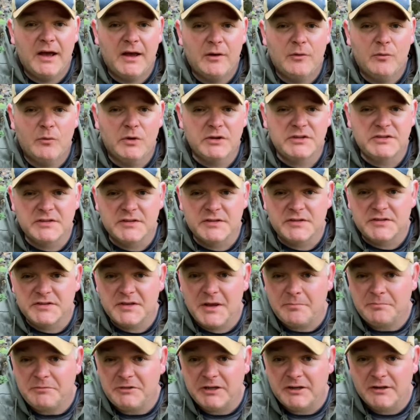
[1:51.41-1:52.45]
What's the
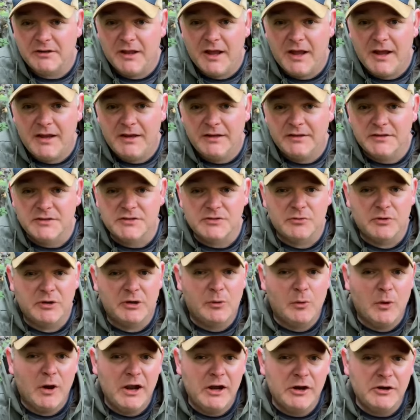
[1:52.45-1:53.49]
septic like? Does it
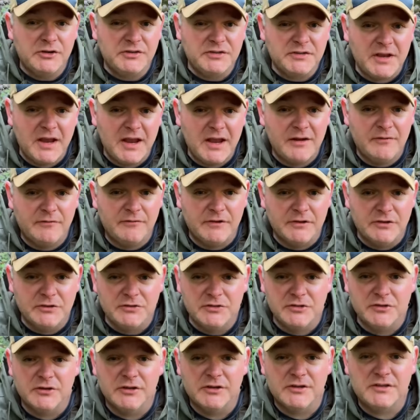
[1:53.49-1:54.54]
require a sand
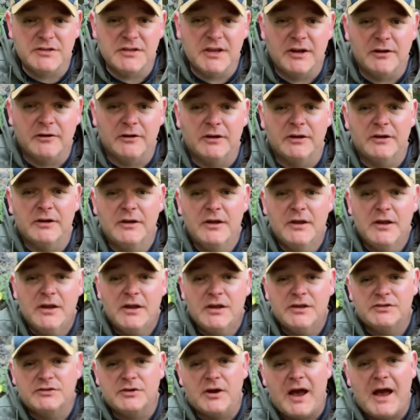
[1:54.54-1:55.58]
filter, etc.?
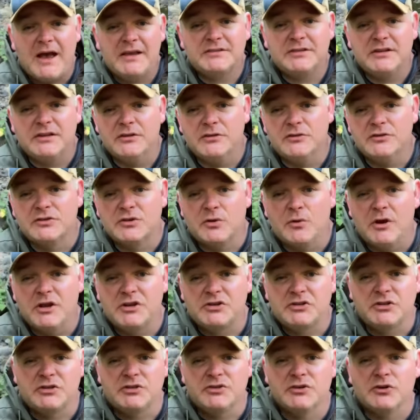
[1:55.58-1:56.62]
So asking those
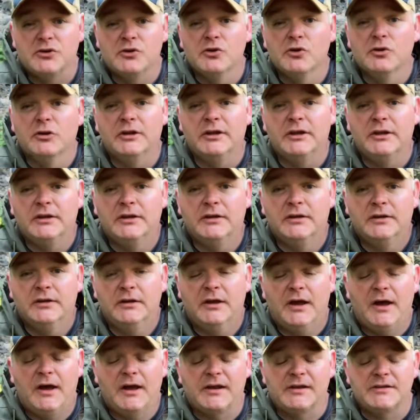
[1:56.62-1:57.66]
questions early
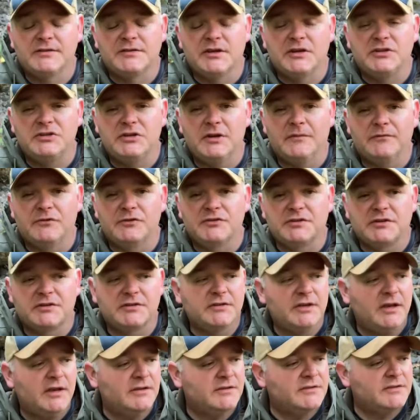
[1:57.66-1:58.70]
can set you up for
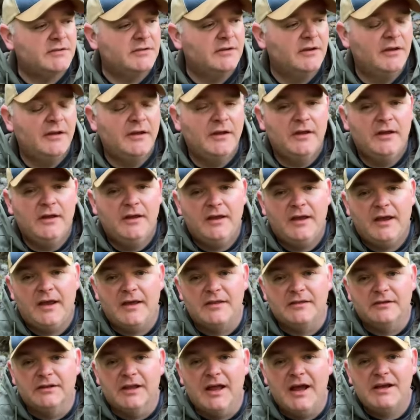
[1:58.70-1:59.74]
success. And
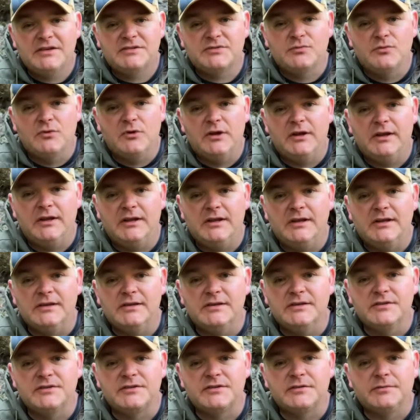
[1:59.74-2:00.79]
the last one
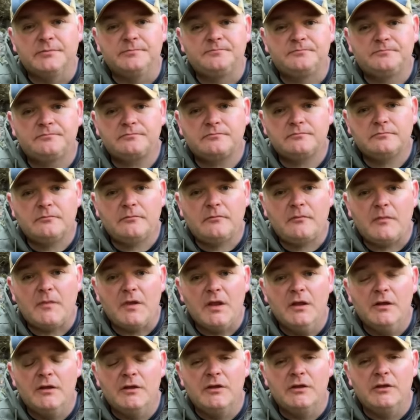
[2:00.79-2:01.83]
is
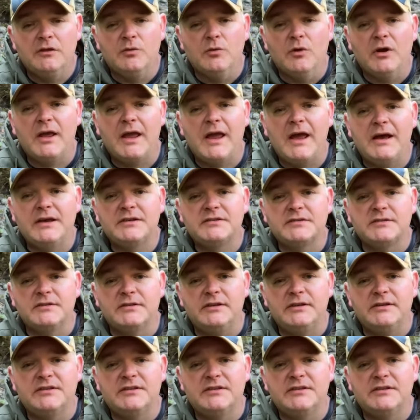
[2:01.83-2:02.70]
you want to ask the